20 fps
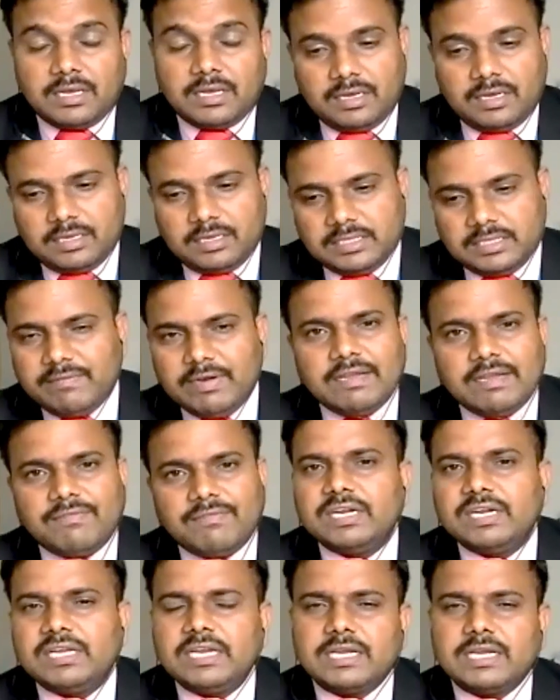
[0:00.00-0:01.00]
they will
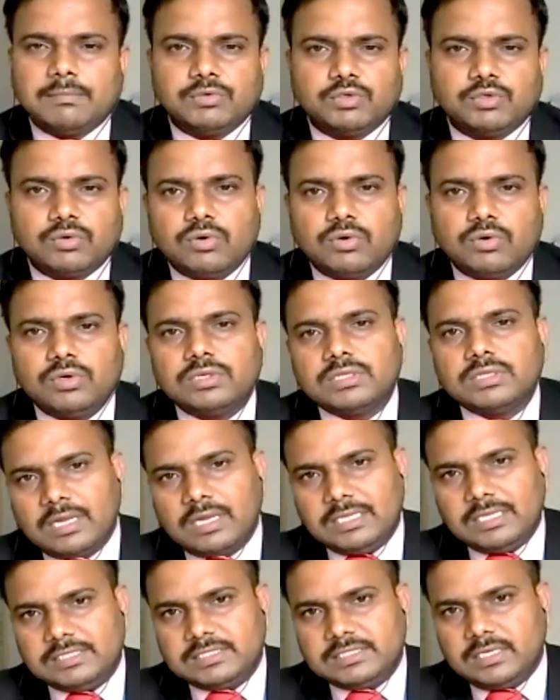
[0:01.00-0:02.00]
definitely come to know the
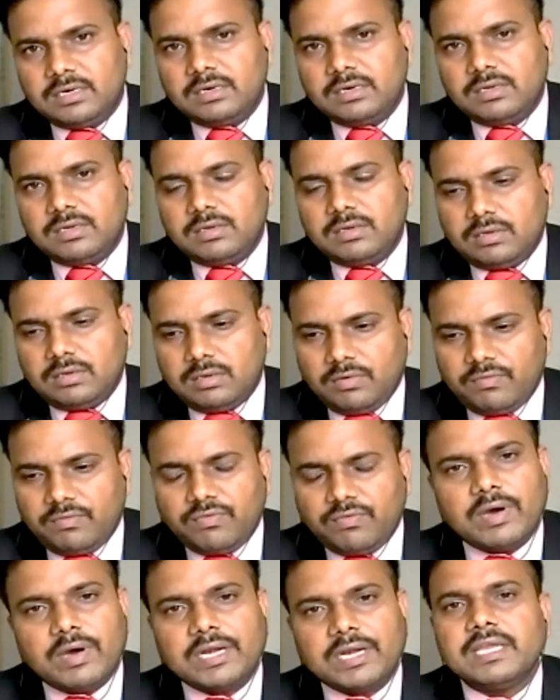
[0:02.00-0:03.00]
culture
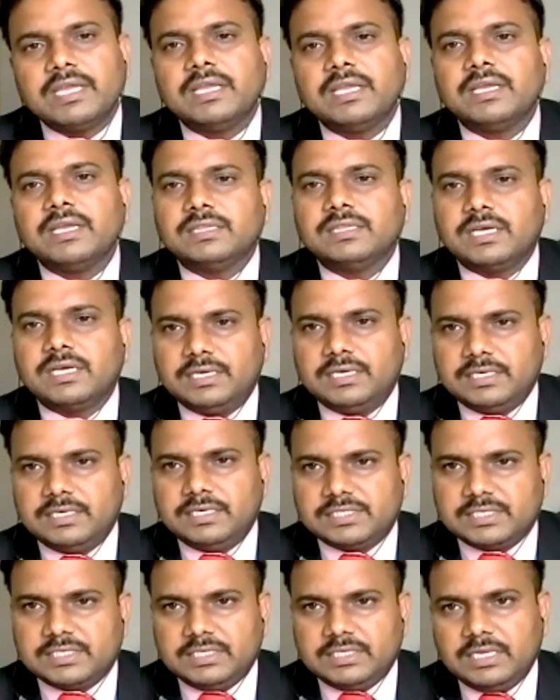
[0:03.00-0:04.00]
of working in the
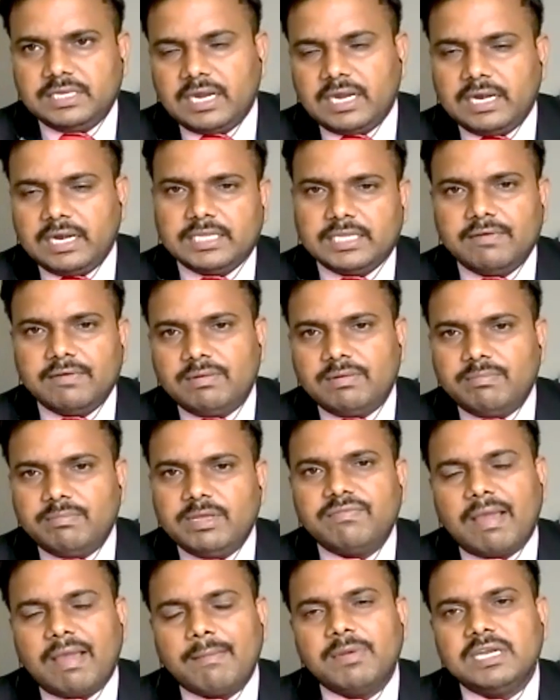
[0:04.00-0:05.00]
industry, and they will
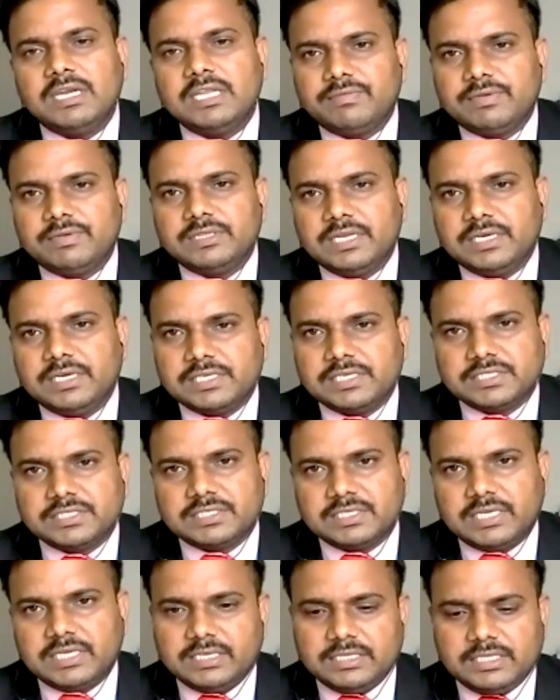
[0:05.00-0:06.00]
be familiar with the
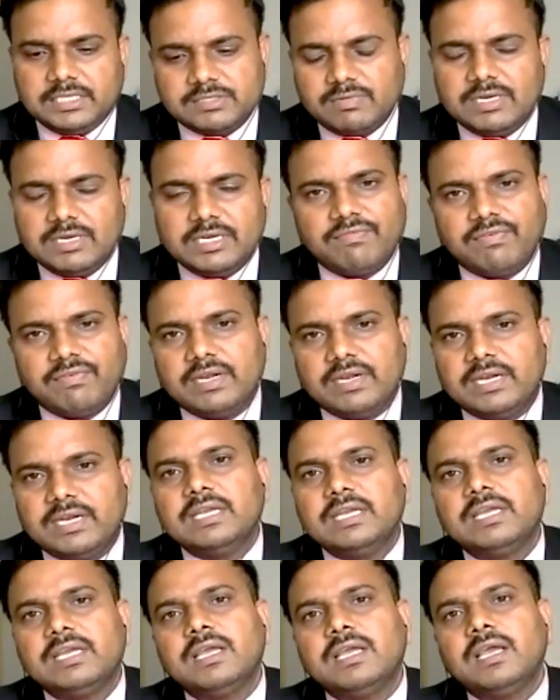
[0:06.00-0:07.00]
industry, and this will
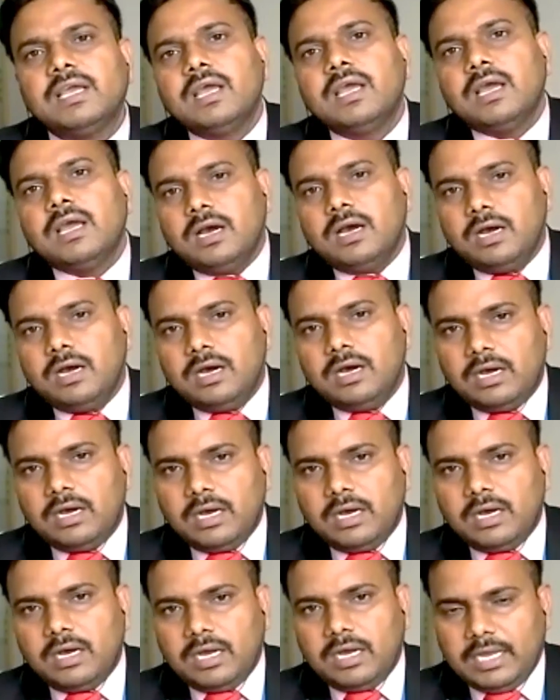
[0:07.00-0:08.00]
definitely
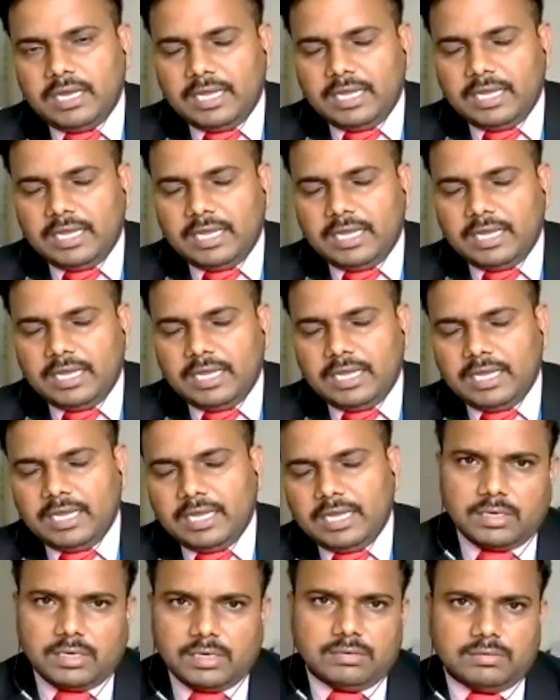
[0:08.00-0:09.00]
help them
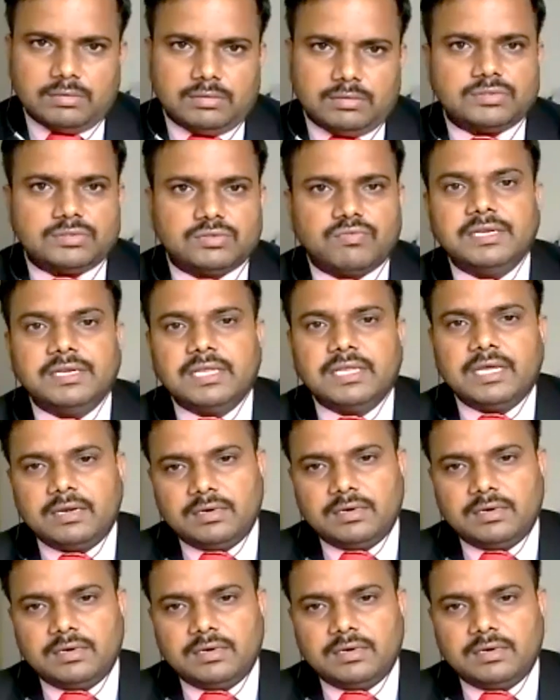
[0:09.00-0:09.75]
to find their